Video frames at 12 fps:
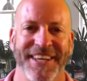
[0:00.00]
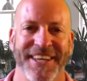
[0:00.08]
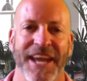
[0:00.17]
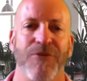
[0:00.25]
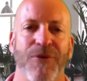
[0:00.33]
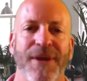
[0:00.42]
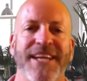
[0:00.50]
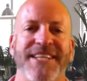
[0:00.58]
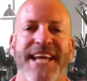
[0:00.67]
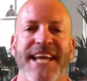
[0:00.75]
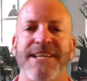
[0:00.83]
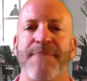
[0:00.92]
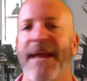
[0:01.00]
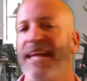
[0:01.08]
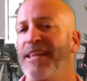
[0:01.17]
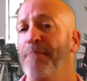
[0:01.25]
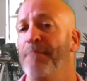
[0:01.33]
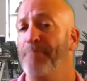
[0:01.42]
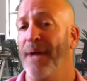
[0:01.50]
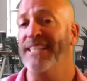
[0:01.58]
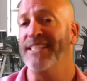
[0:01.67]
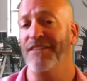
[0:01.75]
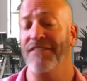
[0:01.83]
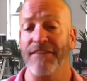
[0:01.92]
if we intend to make the
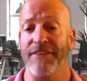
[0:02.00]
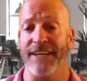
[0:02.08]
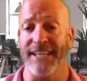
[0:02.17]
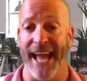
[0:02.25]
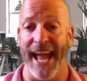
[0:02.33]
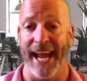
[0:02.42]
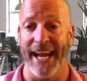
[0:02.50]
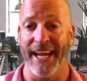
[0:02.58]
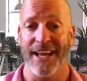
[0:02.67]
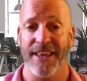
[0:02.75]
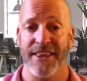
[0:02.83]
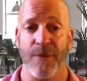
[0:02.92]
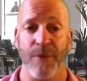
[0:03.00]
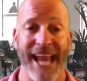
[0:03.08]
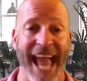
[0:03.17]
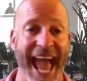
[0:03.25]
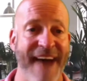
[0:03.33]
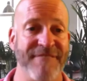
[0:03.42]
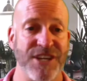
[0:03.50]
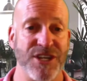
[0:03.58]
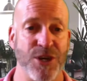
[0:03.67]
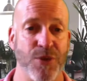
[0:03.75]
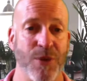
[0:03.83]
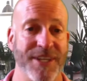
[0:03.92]
best of every day, then we have to
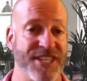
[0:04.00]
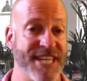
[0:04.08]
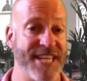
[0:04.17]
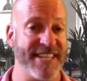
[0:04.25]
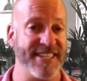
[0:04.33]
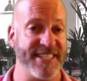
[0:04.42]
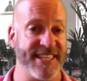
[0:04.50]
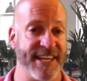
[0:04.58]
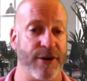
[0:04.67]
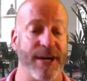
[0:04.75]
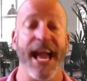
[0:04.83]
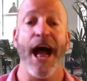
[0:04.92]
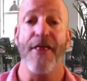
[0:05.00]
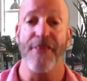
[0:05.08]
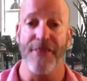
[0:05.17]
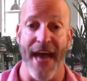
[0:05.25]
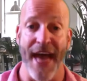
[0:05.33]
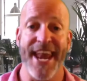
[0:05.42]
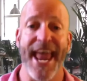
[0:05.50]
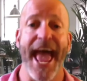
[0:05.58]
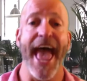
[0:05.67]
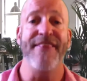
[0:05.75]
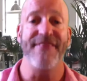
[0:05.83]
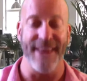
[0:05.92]
do what's necessary then
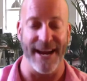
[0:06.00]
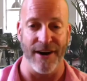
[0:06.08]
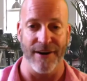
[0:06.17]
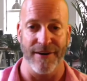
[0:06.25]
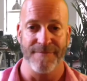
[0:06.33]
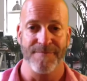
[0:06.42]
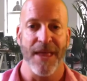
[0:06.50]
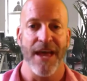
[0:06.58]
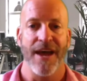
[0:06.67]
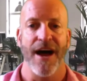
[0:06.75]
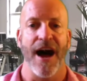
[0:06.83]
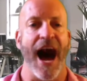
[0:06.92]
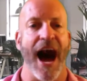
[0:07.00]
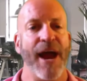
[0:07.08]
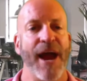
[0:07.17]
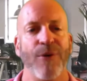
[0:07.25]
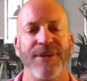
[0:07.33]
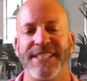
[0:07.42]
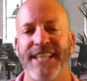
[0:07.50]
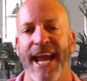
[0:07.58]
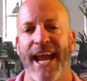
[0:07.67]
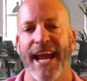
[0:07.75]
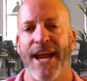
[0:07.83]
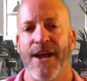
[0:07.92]
and there. I always
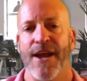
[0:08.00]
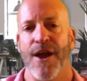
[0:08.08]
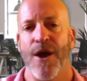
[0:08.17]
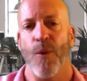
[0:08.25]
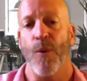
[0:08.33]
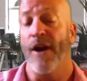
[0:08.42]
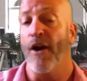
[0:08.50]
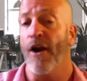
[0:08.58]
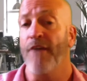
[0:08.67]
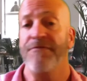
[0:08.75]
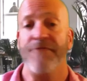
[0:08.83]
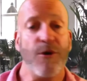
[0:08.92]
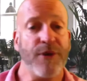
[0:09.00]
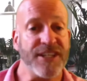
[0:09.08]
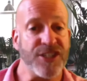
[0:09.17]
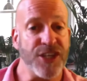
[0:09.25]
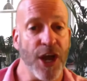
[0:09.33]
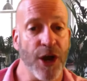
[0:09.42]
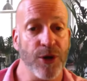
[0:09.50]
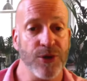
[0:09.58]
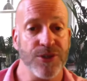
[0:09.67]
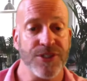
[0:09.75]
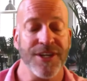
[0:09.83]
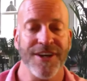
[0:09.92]
say, where our focus
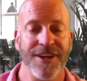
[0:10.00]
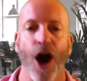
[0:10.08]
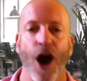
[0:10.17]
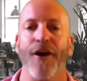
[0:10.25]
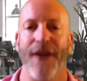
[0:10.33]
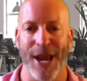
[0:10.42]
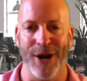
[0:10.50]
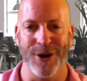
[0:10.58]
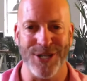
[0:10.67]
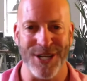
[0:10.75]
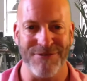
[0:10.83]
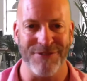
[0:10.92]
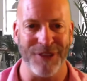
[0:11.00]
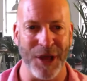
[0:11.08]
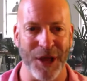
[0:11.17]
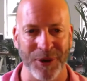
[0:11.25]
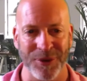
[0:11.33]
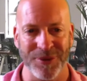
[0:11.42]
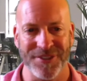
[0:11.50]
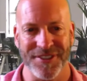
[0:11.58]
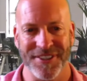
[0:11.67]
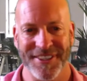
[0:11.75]
goes, our energy flows